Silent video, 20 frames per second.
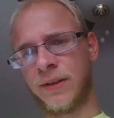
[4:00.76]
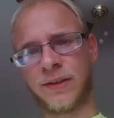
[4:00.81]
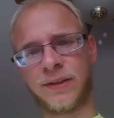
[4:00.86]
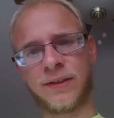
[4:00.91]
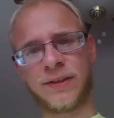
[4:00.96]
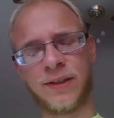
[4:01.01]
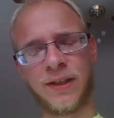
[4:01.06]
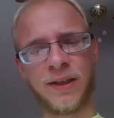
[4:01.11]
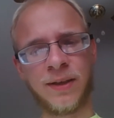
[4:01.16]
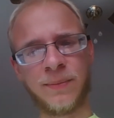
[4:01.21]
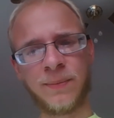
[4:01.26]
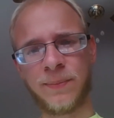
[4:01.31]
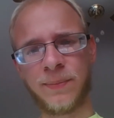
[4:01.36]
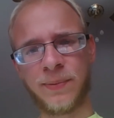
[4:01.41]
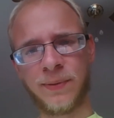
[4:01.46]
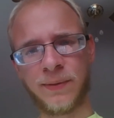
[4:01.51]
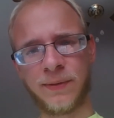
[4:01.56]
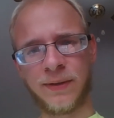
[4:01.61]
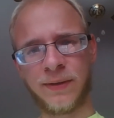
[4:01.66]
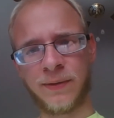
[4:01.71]
the same
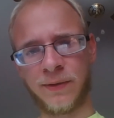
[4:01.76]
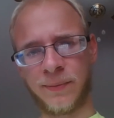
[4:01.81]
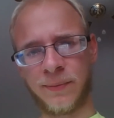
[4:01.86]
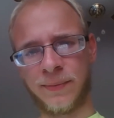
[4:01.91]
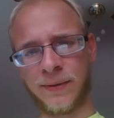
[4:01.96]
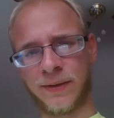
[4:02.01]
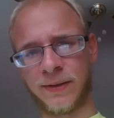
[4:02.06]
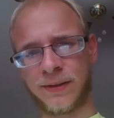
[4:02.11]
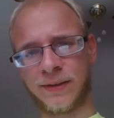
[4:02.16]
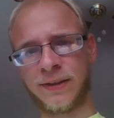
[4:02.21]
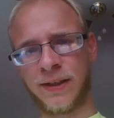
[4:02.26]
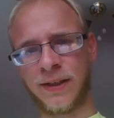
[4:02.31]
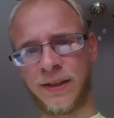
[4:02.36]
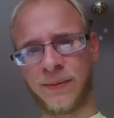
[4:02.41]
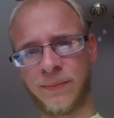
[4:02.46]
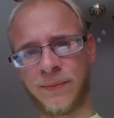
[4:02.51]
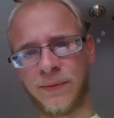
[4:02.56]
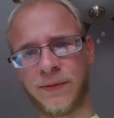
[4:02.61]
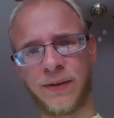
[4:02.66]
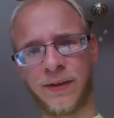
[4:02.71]

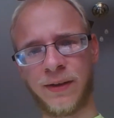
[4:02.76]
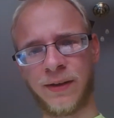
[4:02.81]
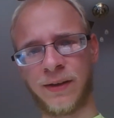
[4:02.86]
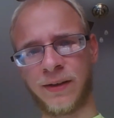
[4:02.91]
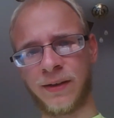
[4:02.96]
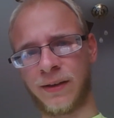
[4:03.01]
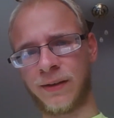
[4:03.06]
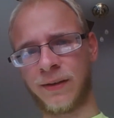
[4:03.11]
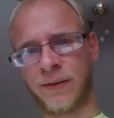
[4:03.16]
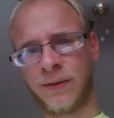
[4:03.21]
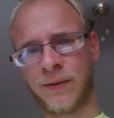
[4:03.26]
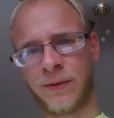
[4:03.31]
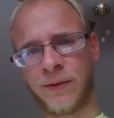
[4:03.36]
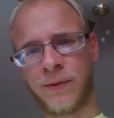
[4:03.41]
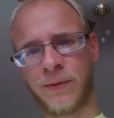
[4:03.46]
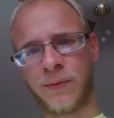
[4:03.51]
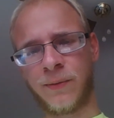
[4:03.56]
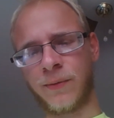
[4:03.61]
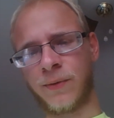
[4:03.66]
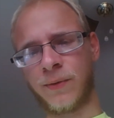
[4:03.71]
thing
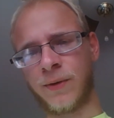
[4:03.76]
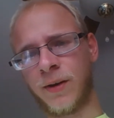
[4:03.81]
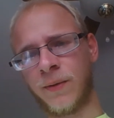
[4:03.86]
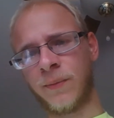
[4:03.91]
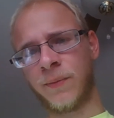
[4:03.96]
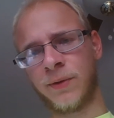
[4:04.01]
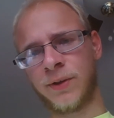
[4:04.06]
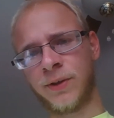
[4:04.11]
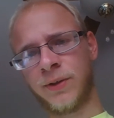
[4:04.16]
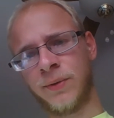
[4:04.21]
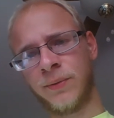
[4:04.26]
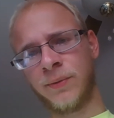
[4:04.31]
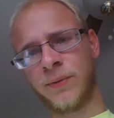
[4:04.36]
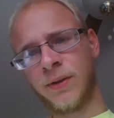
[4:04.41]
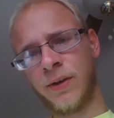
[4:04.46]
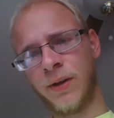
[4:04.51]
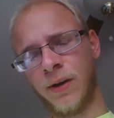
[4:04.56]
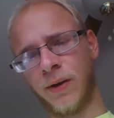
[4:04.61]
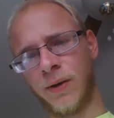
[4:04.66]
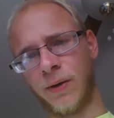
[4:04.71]
wherever you
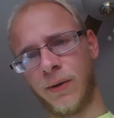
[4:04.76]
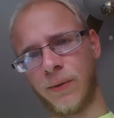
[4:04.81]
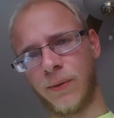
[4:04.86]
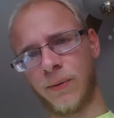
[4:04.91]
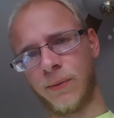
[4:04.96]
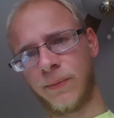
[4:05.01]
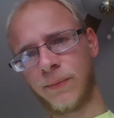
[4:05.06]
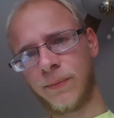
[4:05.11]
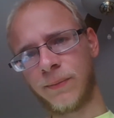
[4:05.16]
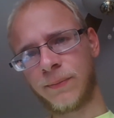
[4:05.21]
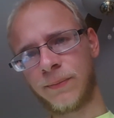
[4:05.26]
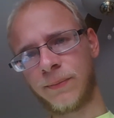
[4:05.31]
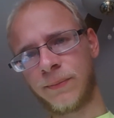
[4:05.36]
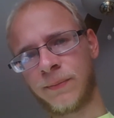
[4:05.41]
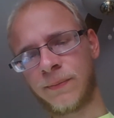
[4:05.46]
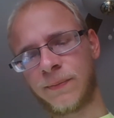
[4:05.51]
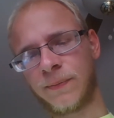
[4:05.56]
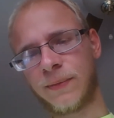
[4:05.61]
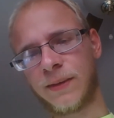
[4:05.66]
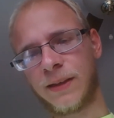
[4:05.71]
go,
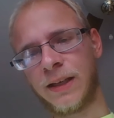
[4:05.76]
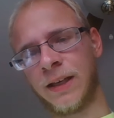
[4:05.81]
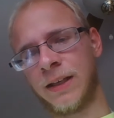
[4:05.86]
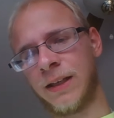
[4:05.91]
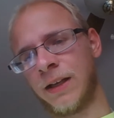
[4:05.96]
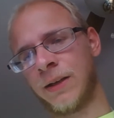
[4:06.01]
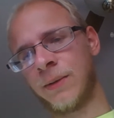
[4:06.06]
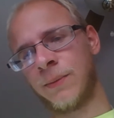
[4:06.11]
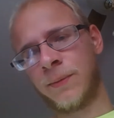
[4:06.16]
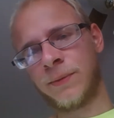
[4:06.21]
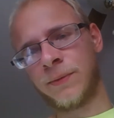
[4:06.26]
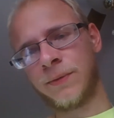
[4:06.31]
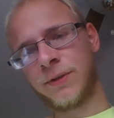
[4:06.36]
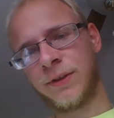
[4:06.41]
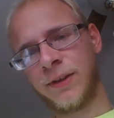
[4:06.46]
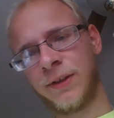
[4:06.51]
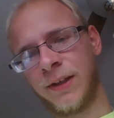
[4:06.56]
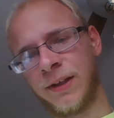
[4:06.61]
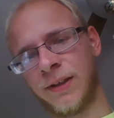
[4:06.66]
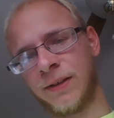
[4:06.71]
and that won't
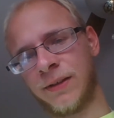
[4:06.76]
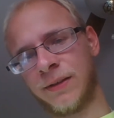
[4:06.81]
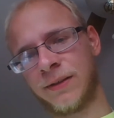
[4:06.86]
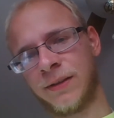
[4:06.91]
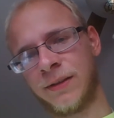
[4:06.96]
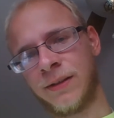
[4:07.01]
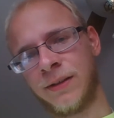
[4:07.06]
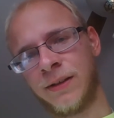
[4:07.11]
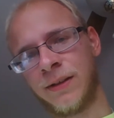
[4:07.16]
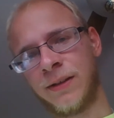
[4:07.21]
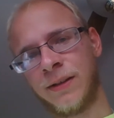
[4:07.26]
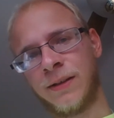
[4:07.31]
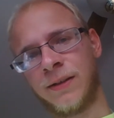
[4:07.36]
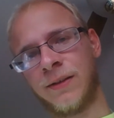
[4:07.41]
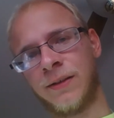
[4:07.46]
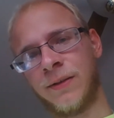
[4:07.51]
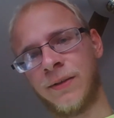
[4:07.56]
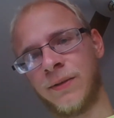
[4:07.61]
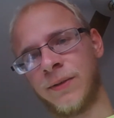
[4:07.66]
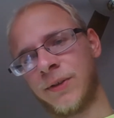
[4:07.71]
change.
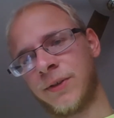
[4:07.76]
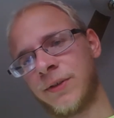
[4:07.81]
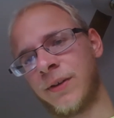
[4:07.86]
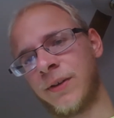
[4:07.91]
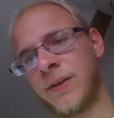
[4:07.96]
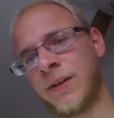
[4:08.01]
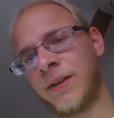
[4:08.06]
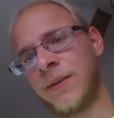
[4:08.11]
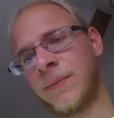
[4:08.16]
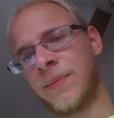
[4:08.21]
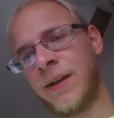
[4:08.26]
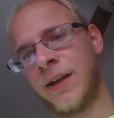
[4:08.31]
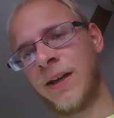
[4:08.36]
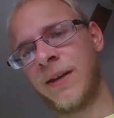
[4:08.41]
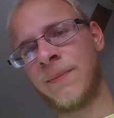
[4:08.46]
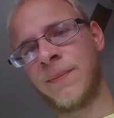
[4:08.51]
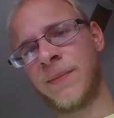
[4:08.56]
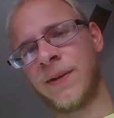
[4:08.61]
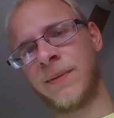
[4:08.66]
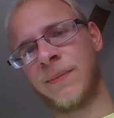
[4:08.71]
The starting pay
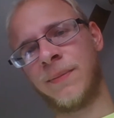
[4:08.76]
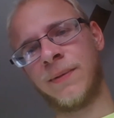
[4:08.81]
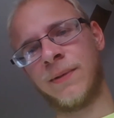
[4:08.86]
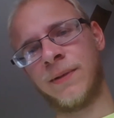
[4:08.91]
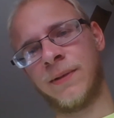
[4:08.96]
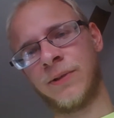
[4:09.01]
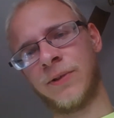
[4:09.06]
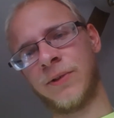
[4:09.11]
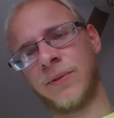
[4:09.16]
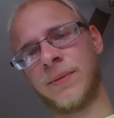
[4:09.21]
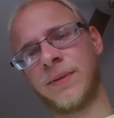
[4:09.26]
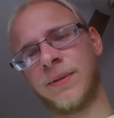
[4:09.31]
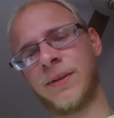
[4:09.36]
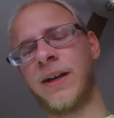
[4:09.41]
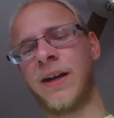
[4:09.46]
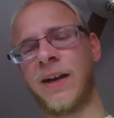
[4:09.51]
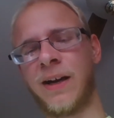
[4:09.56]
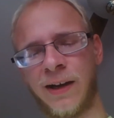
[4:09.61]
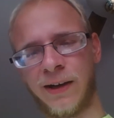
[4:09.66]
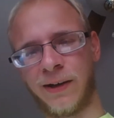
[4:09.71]
might be a little bit
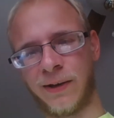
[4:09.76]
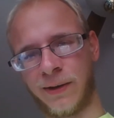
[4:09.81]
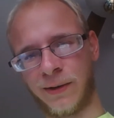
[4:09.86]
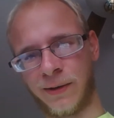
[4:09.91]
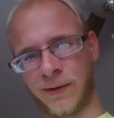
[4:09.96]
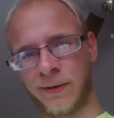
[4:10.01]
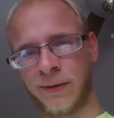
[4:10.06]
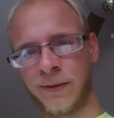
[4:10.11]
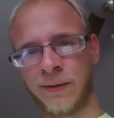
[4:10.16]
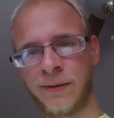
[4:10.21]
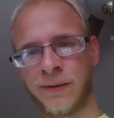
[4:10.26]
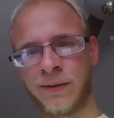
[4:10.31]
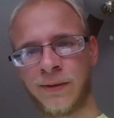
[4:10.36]
higher,